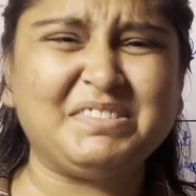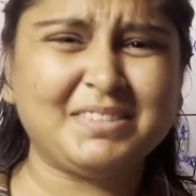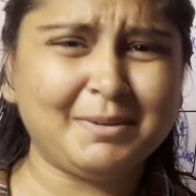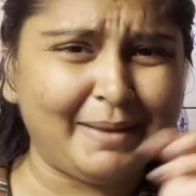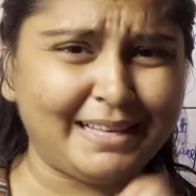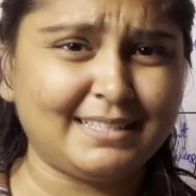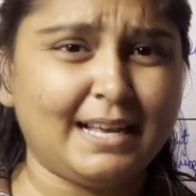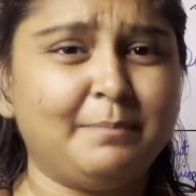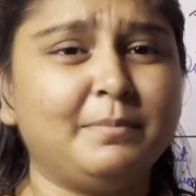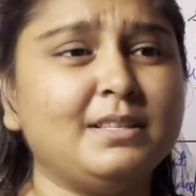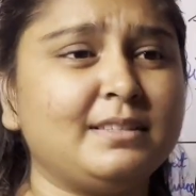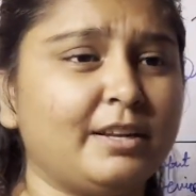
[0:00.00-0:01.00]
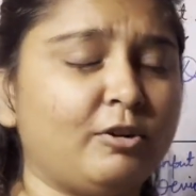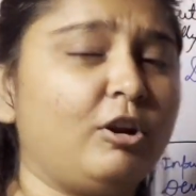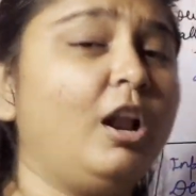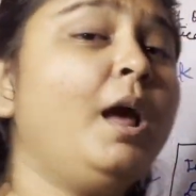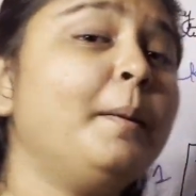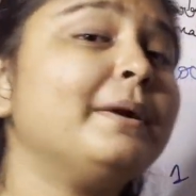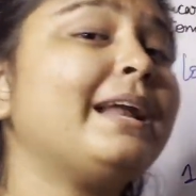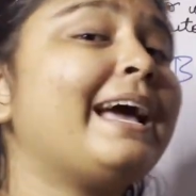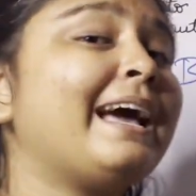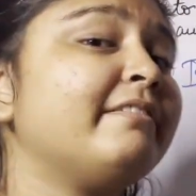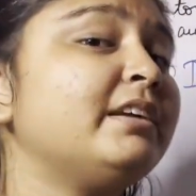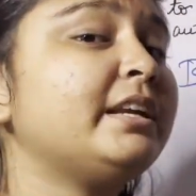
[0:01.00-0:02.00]
some examples and all, but I
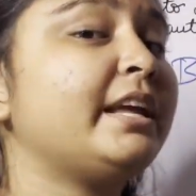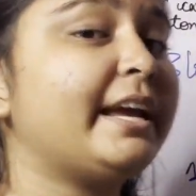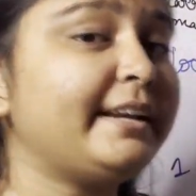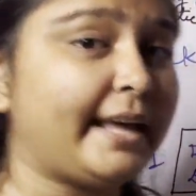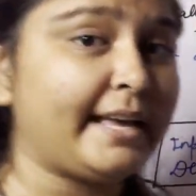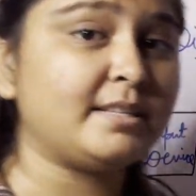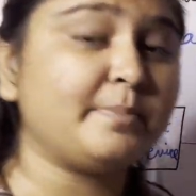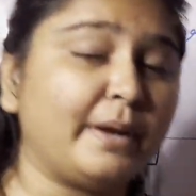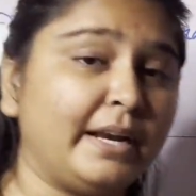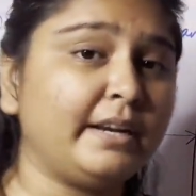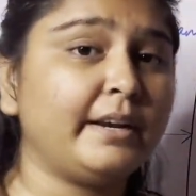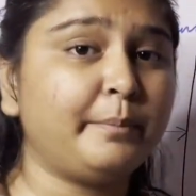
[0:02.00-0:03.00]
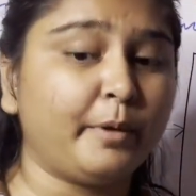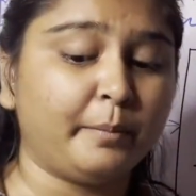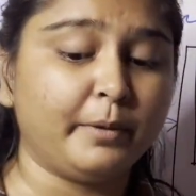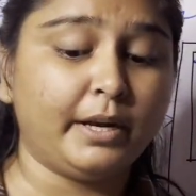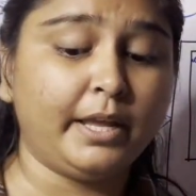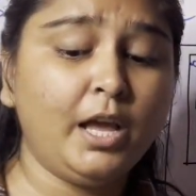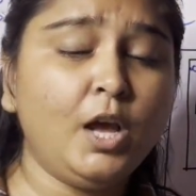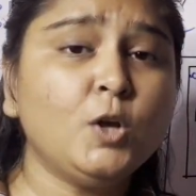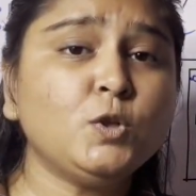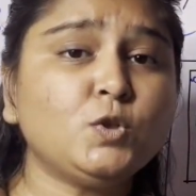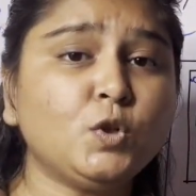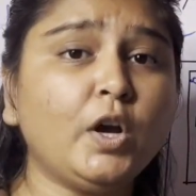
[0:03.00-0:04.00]
haven't yet explained it properly.
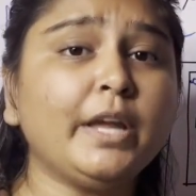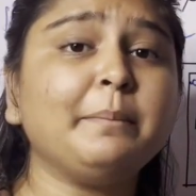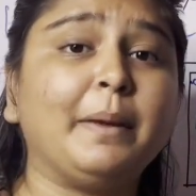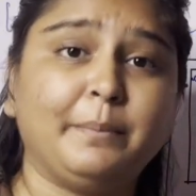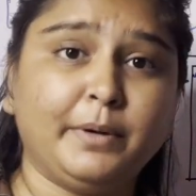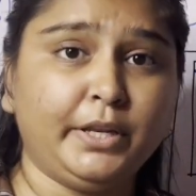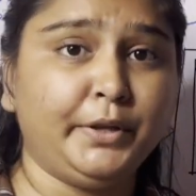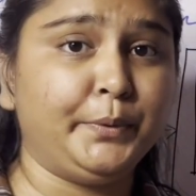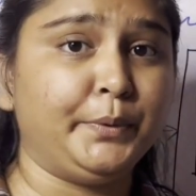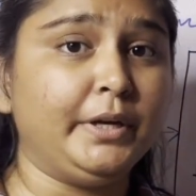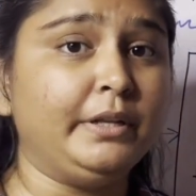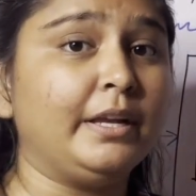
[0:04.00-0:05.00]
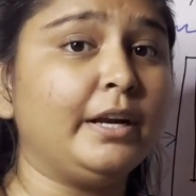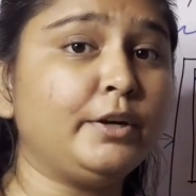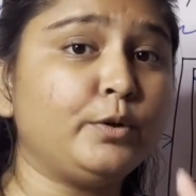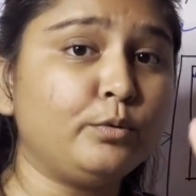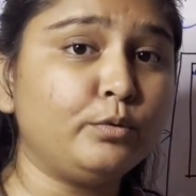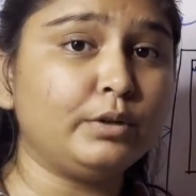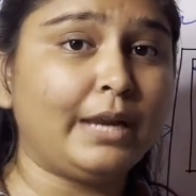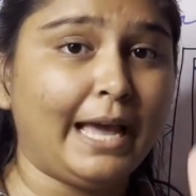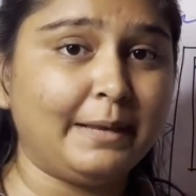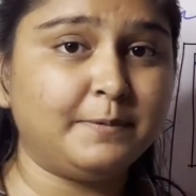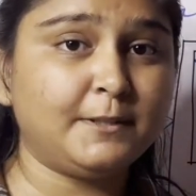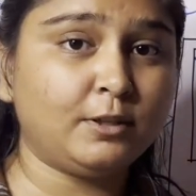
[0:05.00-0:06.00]
So in memory unit there are 2
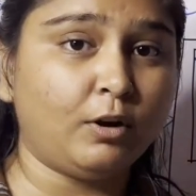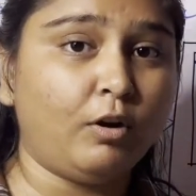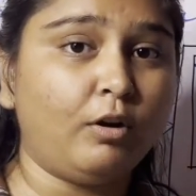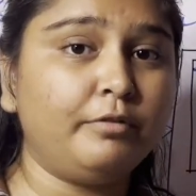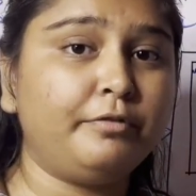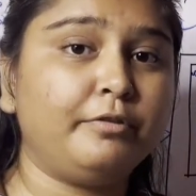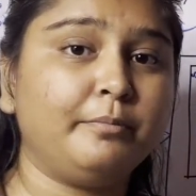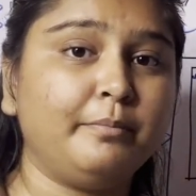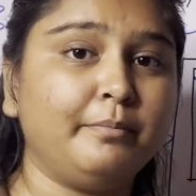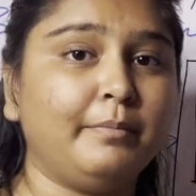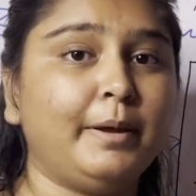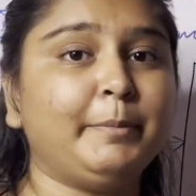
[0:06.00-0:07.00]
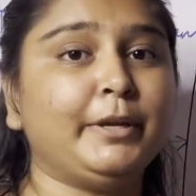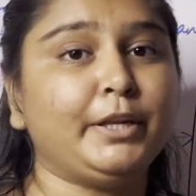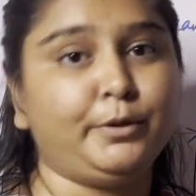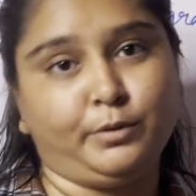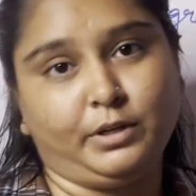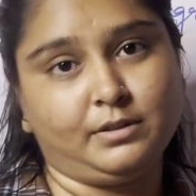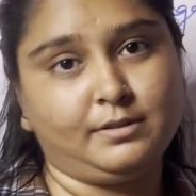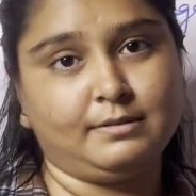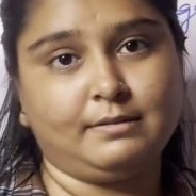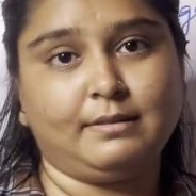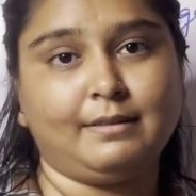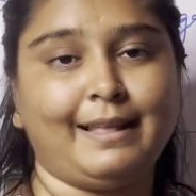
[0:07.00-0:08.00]
types of memory units.
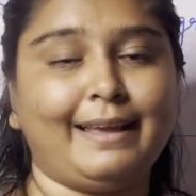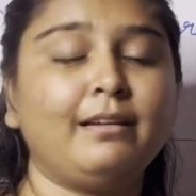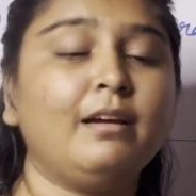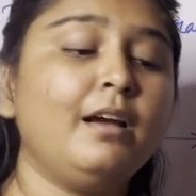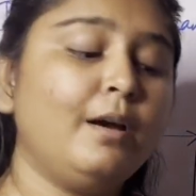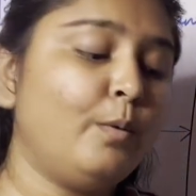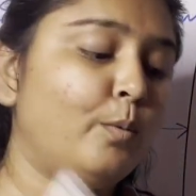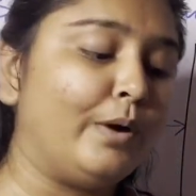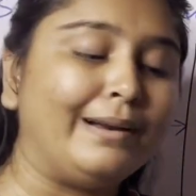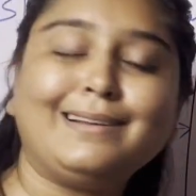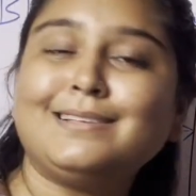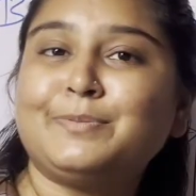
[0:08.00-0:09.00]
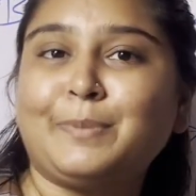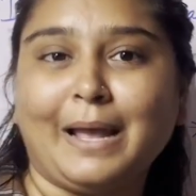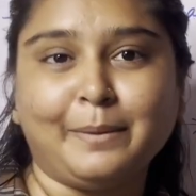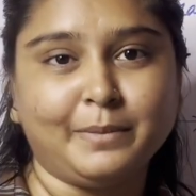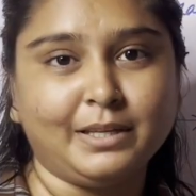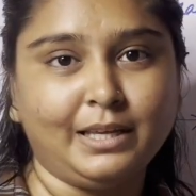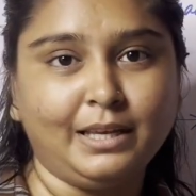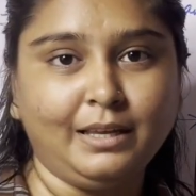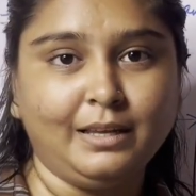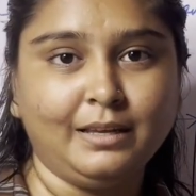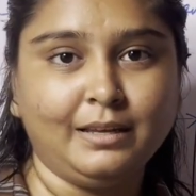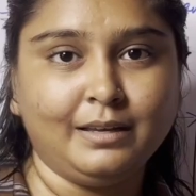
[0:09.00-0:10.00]
Like one is primary
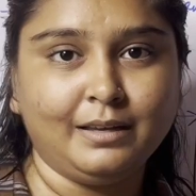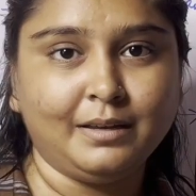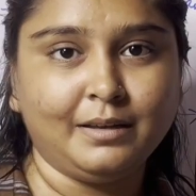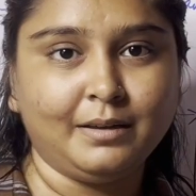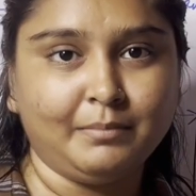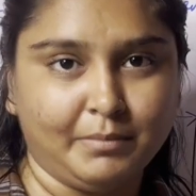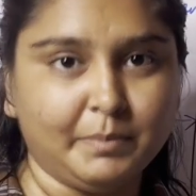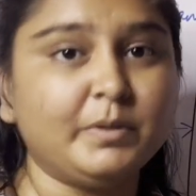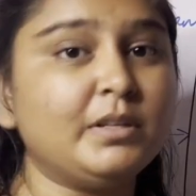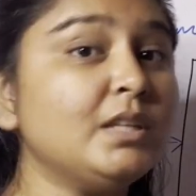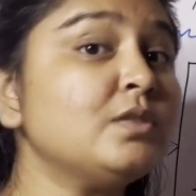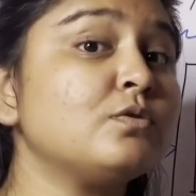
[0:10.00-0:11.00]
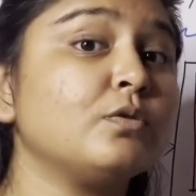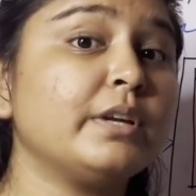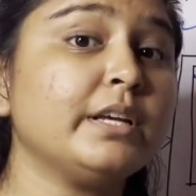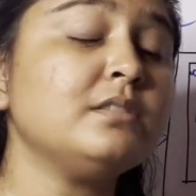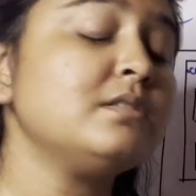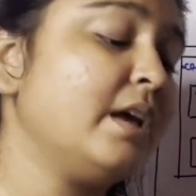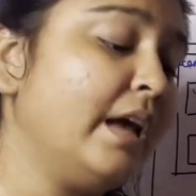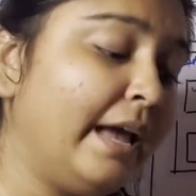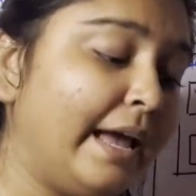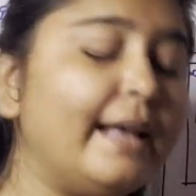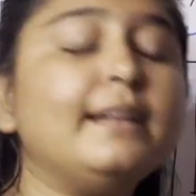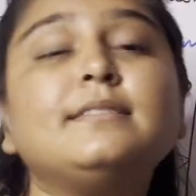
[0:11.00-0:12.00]
memory storage
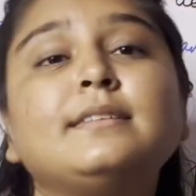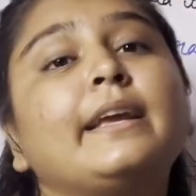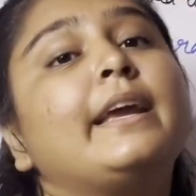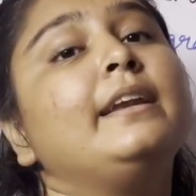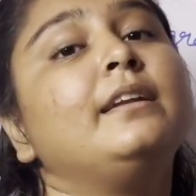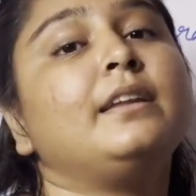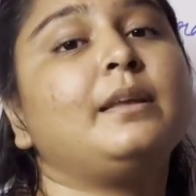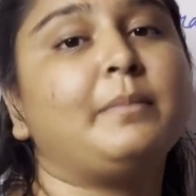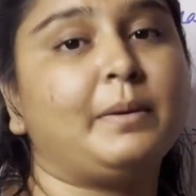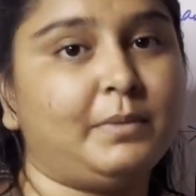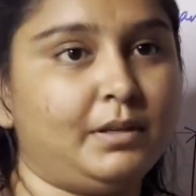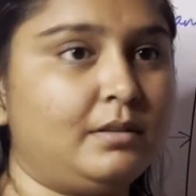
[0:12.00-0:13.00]
and secondary memory